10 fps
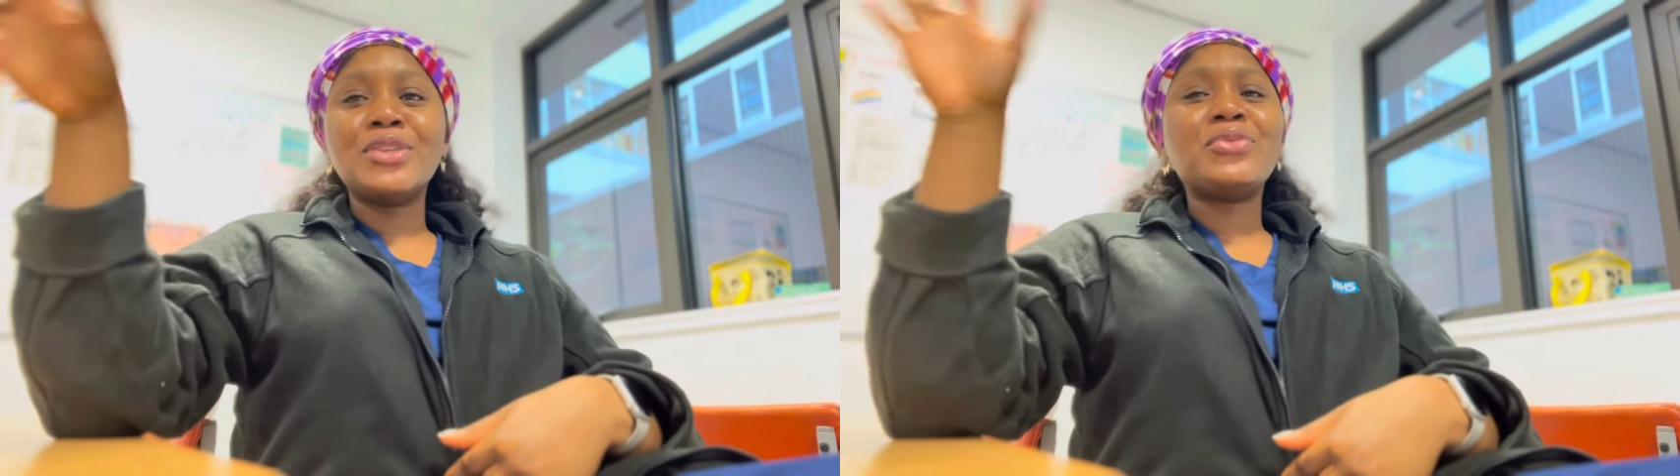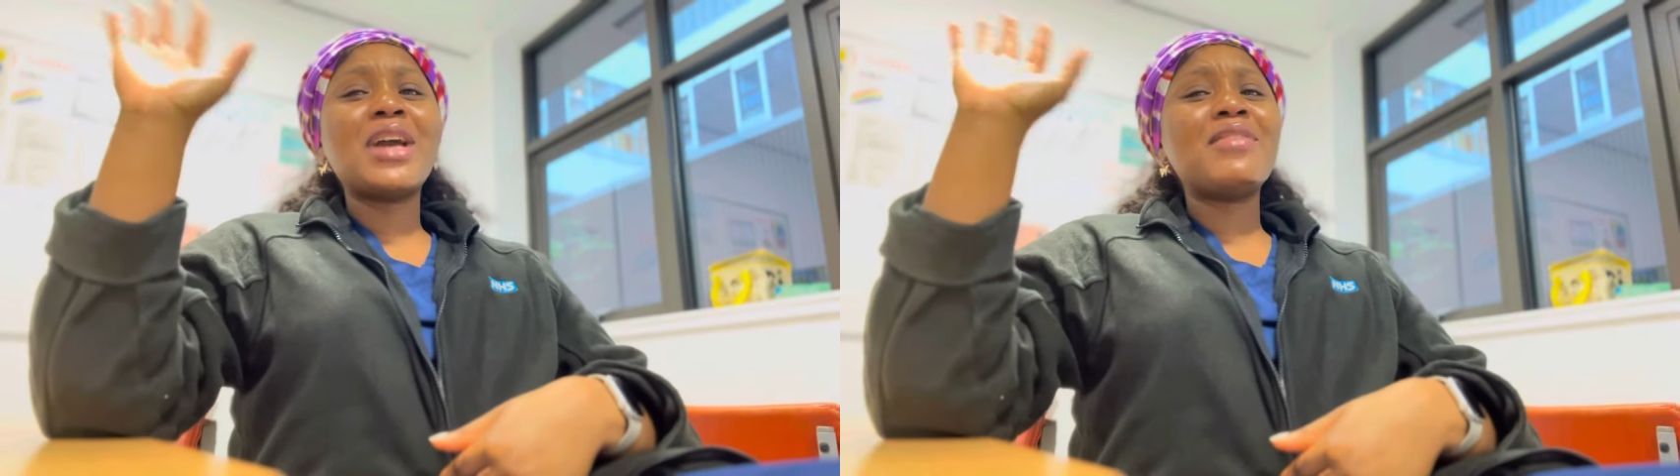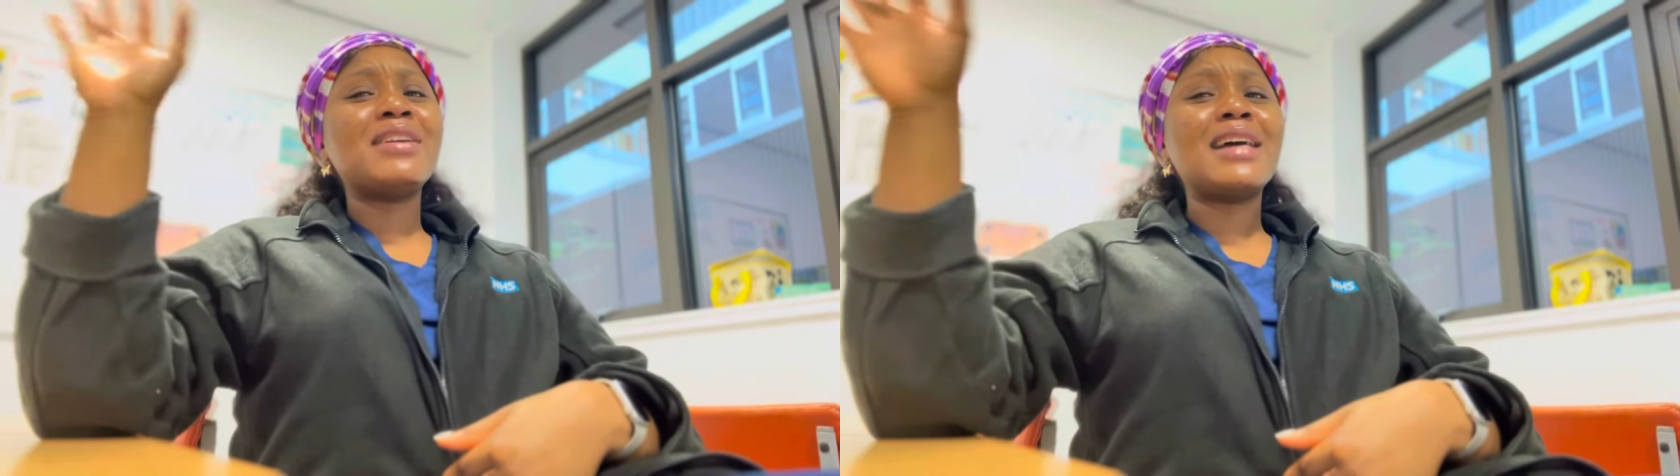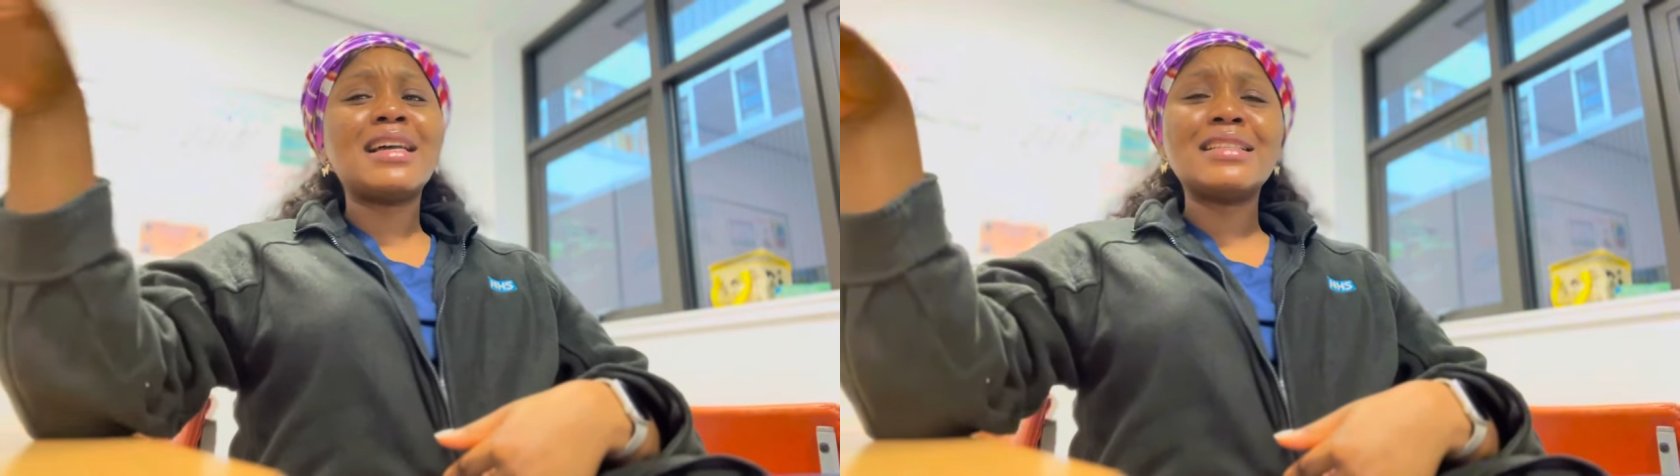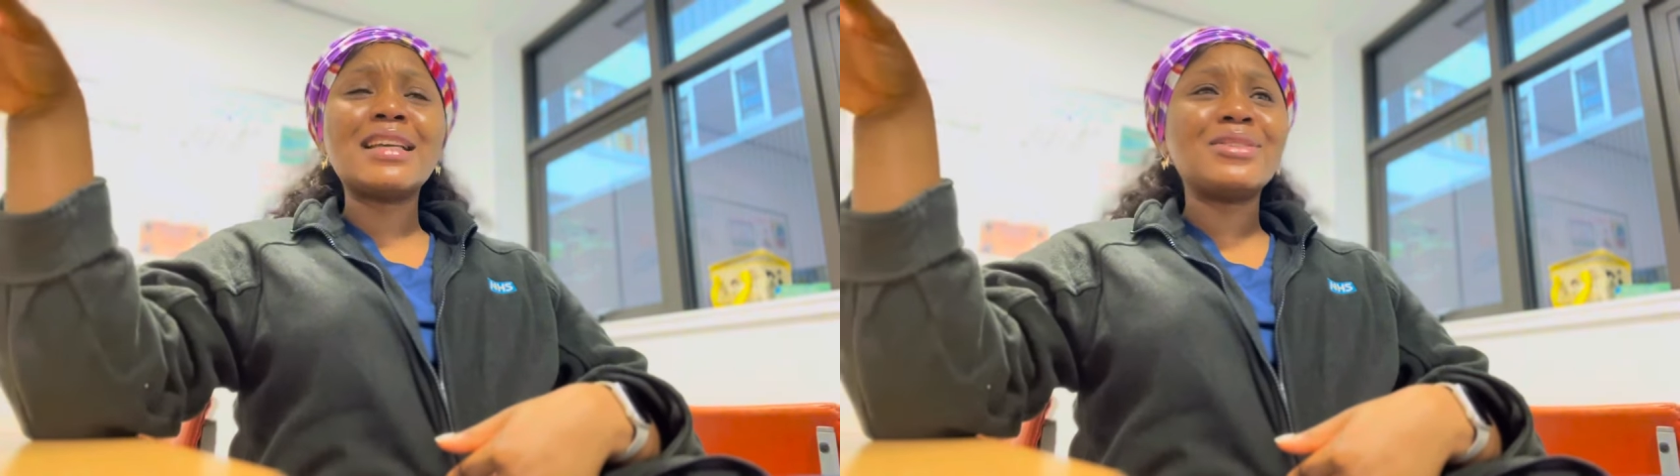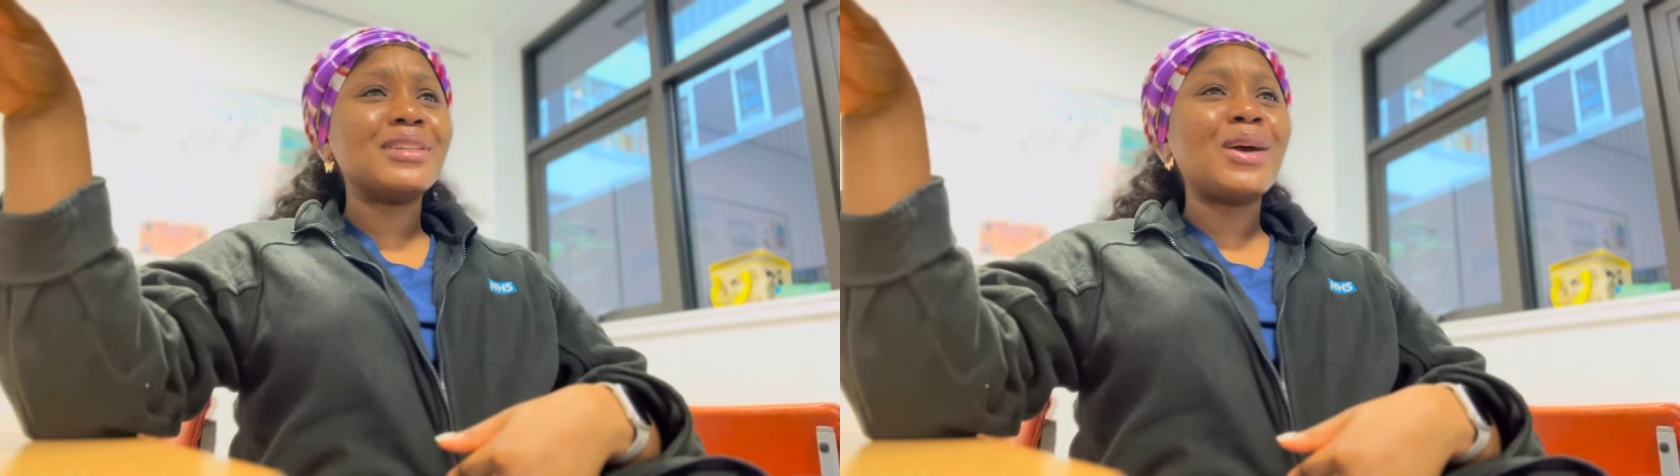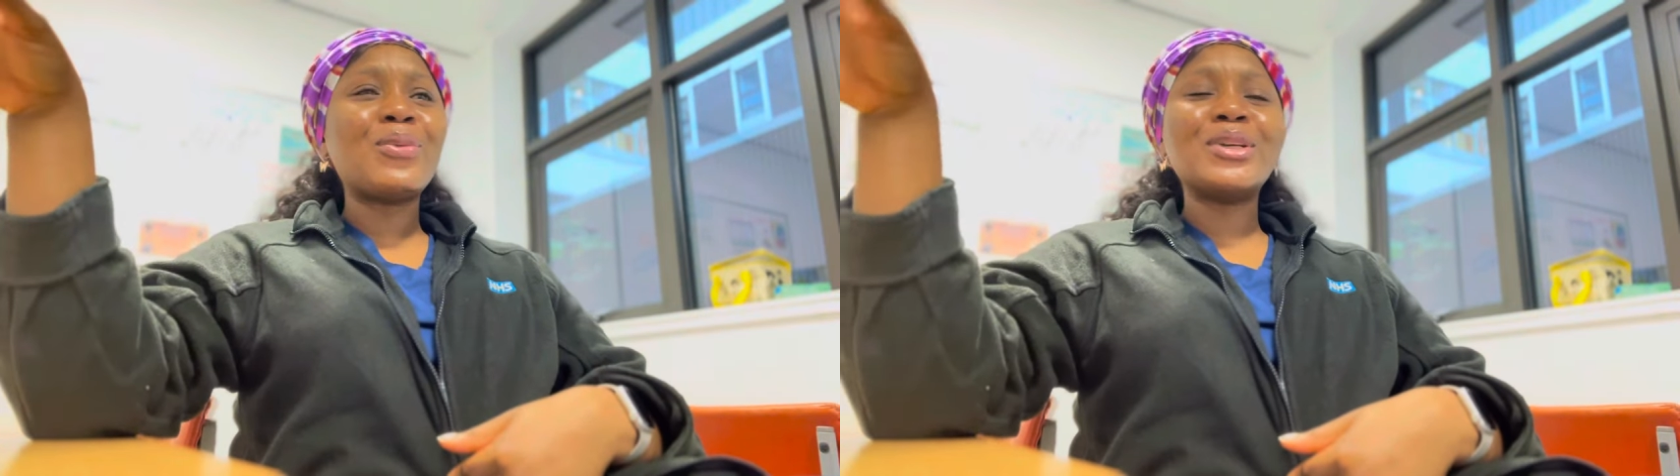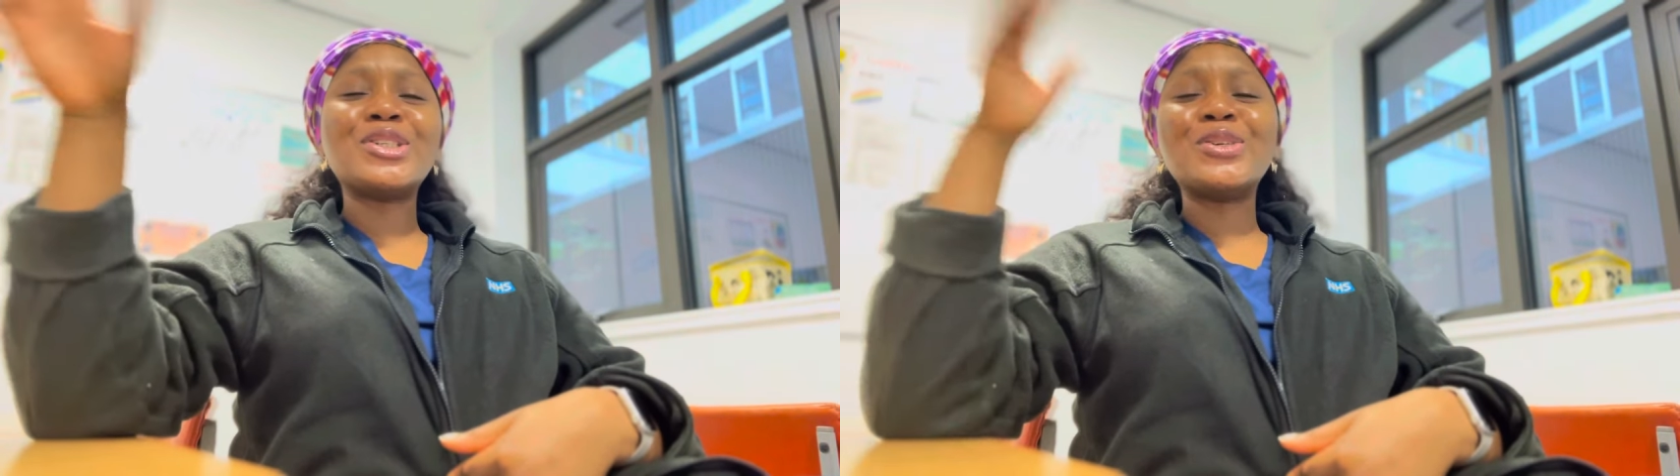if you have an answer to that
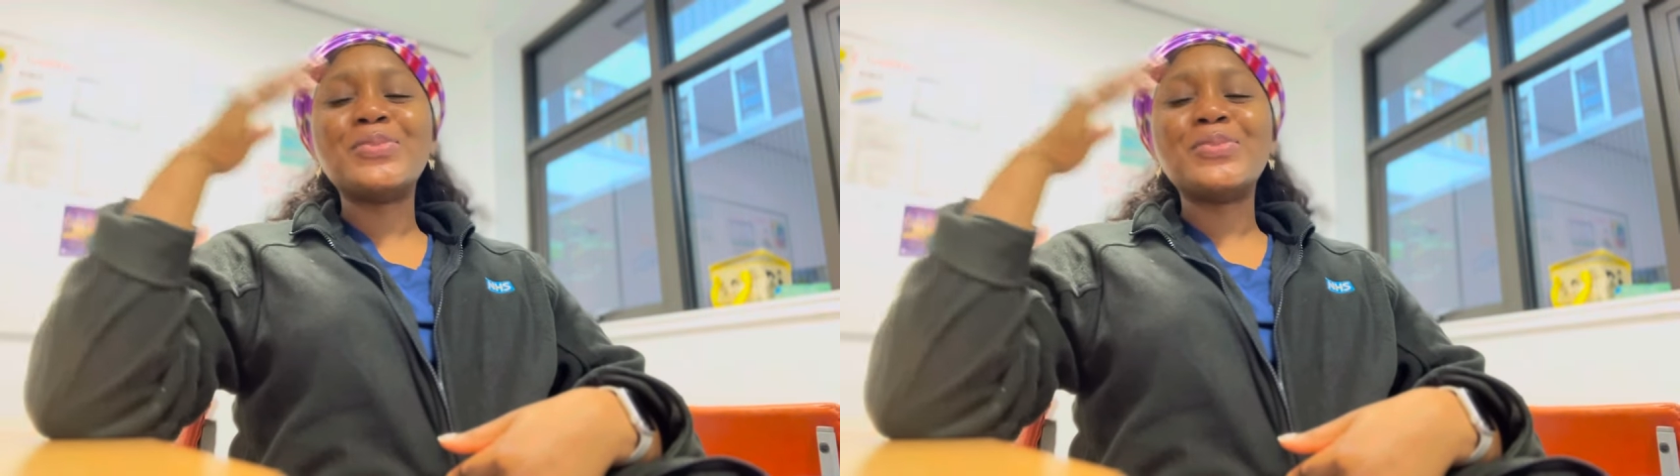question